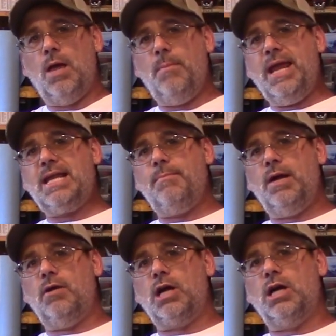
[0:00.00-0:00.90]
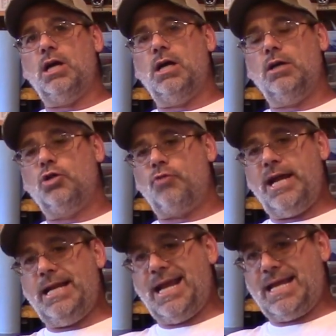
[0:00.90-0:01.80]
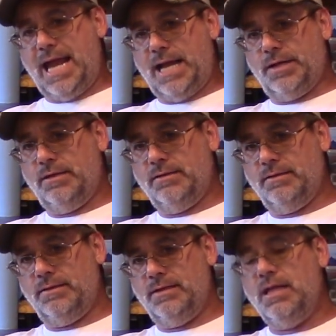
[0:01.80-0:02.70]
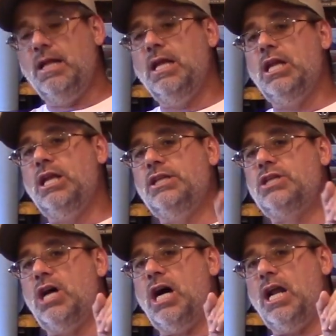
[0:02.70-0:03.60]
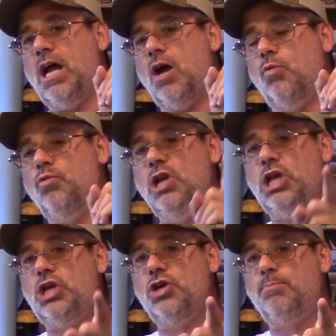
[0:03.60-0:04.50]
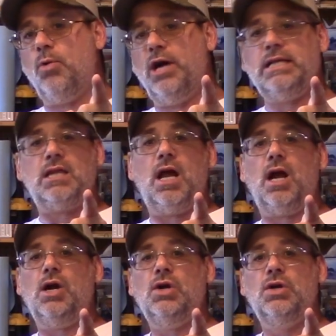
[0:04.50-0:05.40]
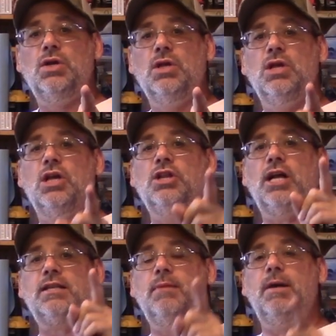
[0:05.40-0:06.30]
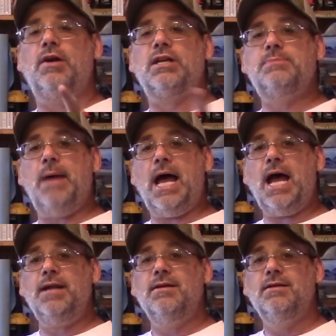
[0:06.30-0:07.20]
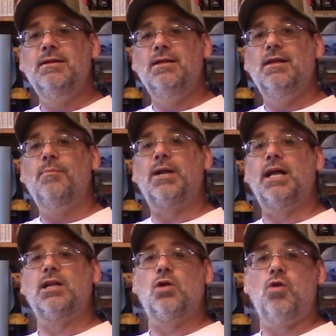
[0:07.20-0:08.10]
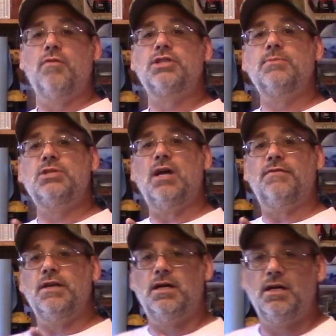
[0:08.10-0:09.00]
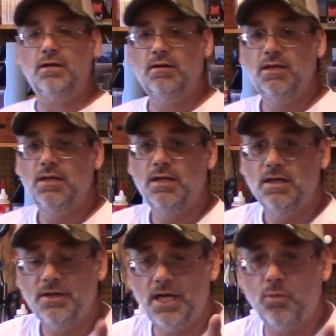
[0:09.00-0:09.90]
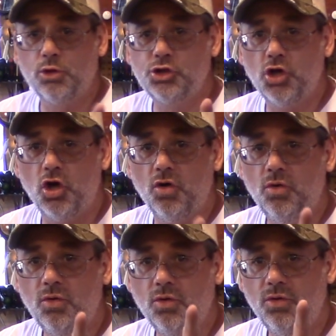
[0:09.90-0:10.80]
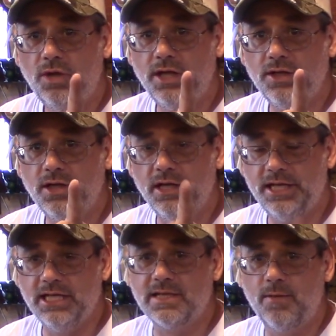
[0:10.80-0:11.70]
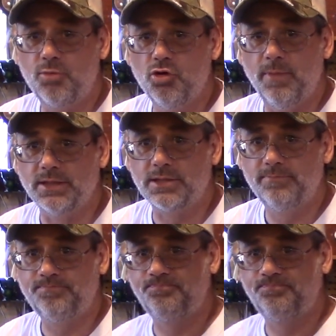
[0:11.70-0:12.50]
Make America great again. He's got a really good point there. Not that America's bad, but I'm going to go over some stuff here that will show it needs some improvements.